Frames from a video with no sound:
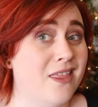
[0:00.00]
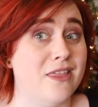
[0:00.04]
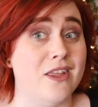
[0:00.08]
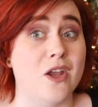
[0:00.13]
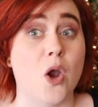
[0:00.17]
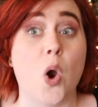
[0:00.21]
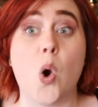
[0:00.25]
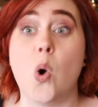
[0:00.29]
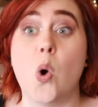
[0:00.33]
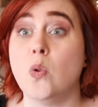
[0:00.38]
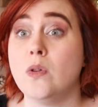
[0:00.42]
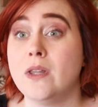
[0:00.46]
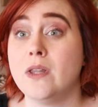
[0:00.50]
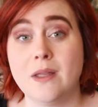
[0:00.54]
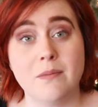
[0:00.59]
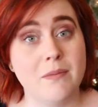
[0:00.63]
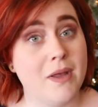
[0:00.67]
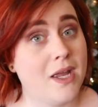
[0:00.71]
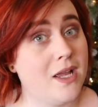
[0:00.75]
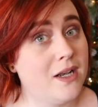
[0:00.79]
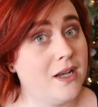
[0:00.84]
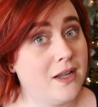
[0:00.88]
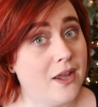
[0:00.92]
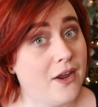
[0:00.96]
the only
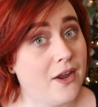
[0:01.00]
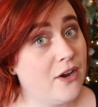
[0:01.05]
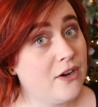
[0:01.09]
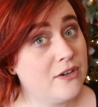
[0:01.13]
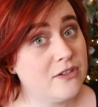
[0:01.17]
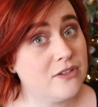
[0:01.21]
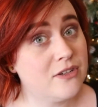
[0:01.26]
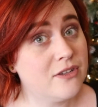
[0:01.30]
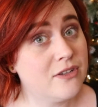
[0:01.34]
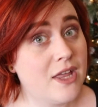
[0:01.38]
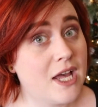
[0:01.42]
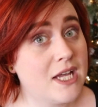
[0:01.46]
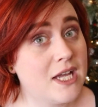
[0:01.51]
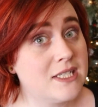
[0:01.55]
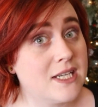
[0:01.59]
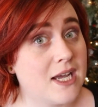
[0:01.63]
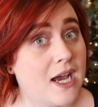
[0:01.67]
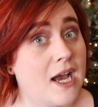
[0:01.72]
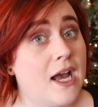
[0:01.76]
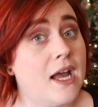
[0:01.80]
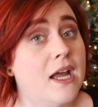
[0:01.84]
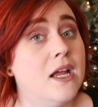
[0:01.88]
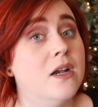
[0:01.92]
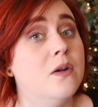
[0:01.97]
main character that
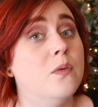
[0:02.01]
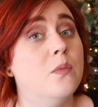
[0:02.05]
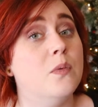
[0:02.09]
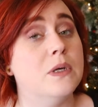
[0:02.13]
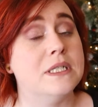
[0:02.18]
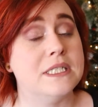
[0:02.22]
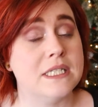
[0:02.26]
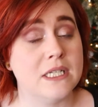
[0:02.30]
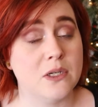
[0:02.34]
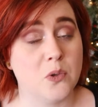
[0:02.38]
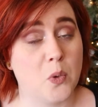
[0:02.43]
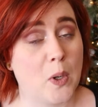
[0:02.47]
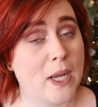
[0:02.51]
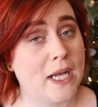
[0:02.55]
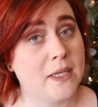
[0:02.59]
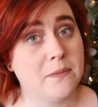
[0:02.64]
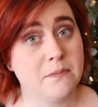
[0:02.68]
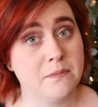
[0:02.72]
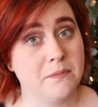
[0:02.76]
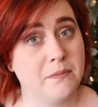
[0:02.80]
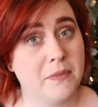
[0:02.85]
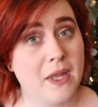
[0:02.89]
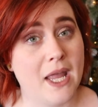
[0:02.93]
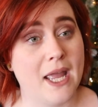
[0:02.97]
died was
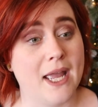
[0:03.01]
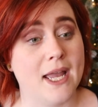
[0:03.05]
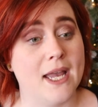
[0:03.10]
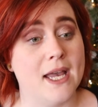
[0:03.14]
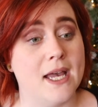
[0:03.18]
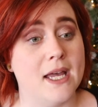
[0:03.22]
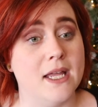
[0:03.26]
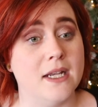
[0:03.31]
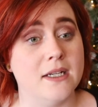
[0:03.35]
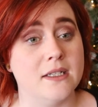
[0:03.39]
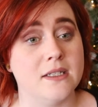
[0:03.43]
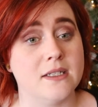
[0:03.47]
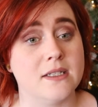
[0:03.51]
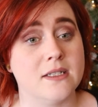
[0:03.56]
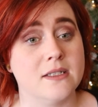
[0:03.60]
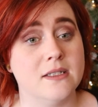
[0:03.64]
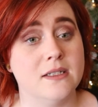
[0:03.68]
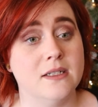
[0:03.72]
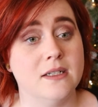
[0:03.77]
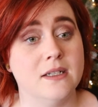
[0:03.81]
Egwene. And